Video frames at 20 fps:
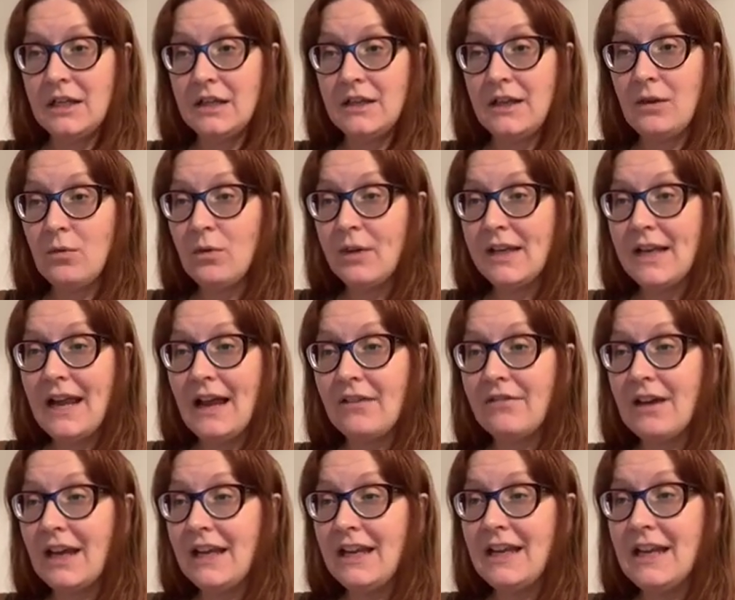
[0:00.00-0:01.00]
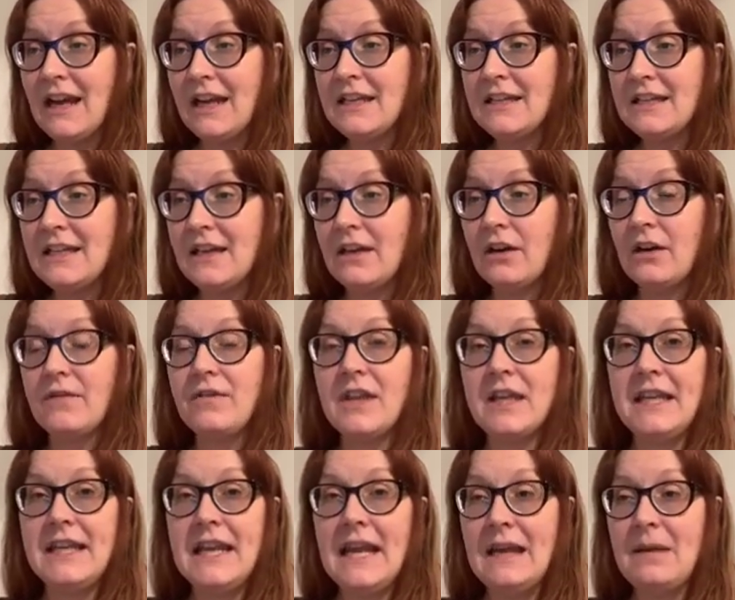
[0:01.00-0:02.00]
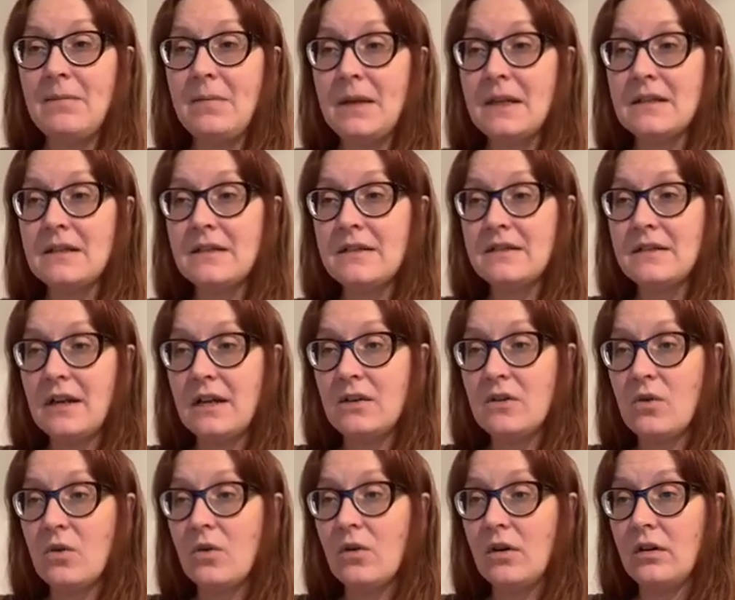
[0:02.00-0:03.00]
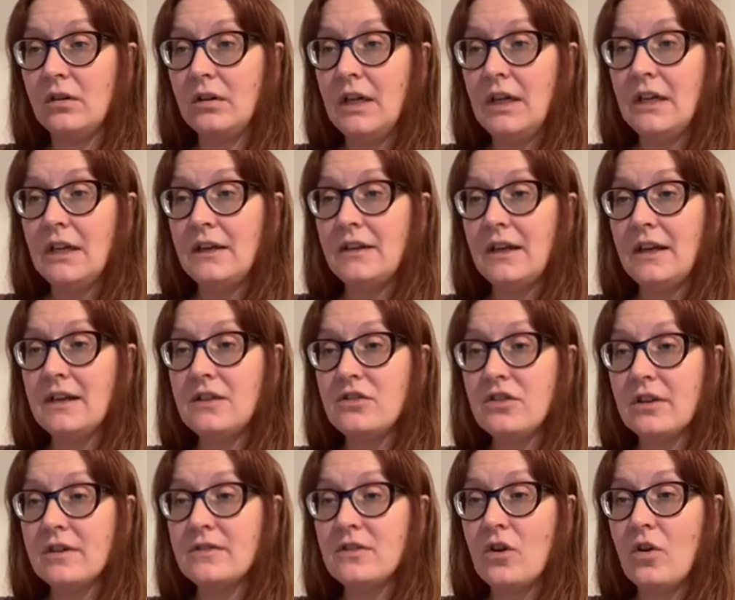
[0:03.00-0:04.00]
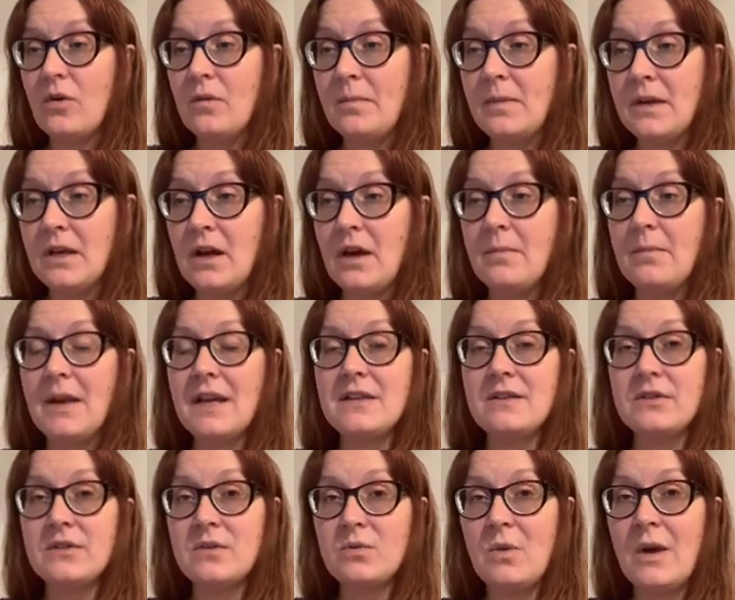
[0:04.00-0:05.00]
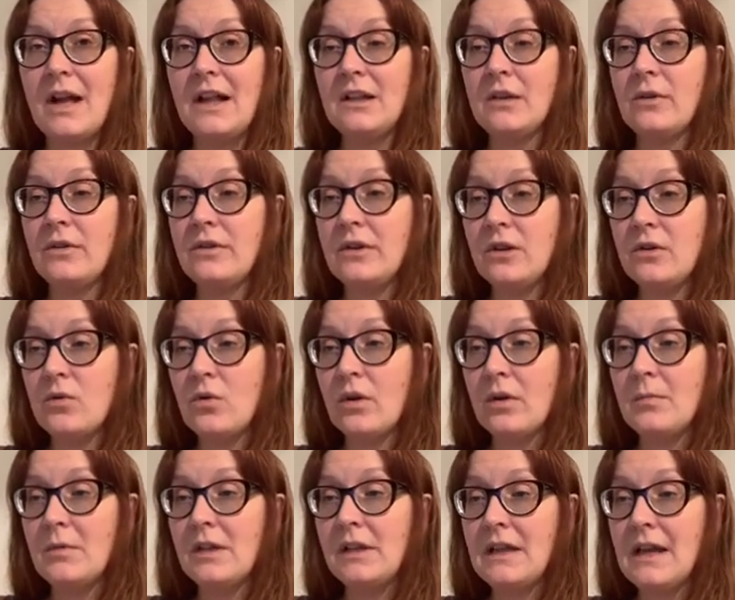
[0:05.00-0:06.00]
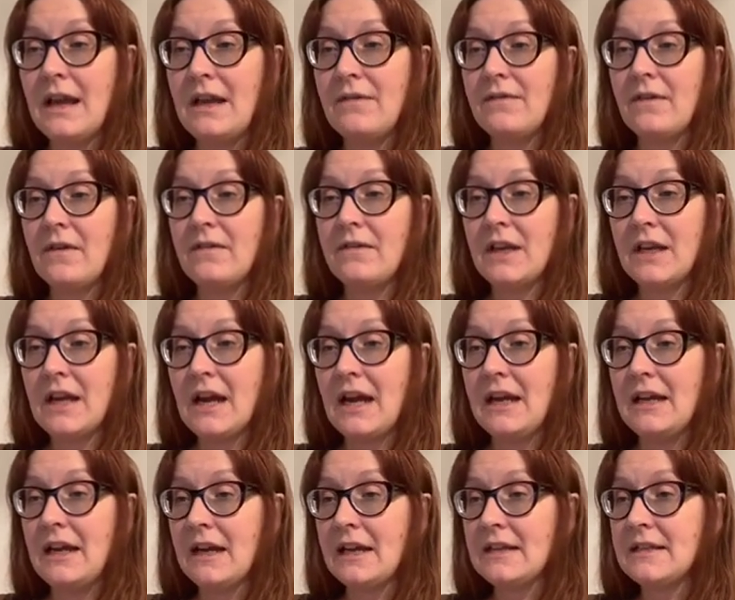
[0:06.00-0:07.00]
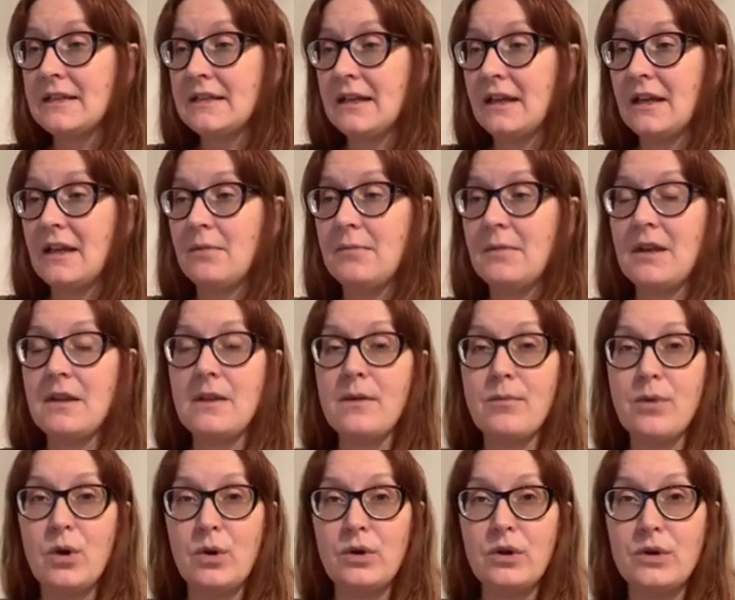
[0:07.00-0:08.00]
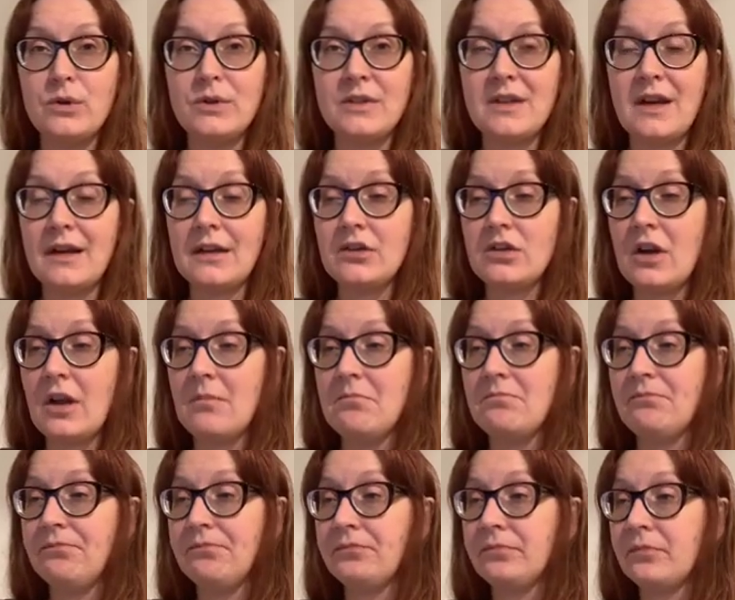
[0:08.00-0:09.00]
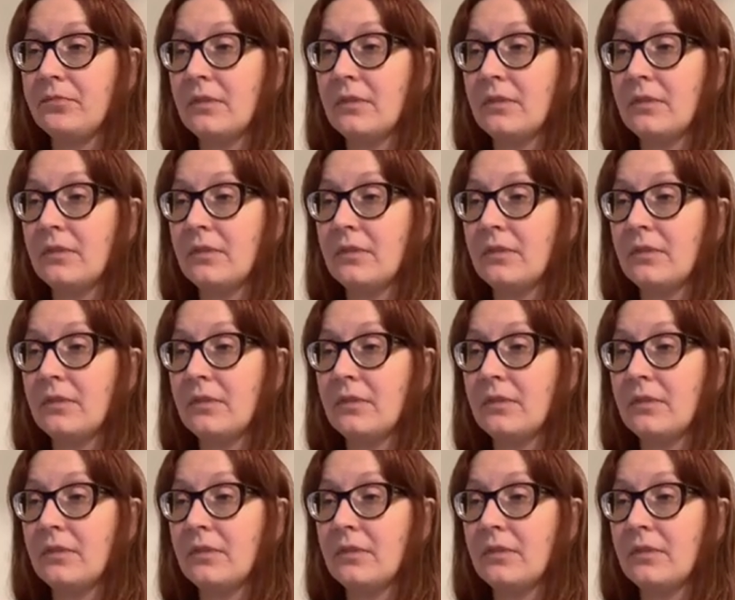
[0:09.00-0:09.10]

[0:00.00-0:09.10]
They wouldn't have any idea of the gaping sinkhole that had just opened up and swallowed the normal life of the guy next to them in the produce section.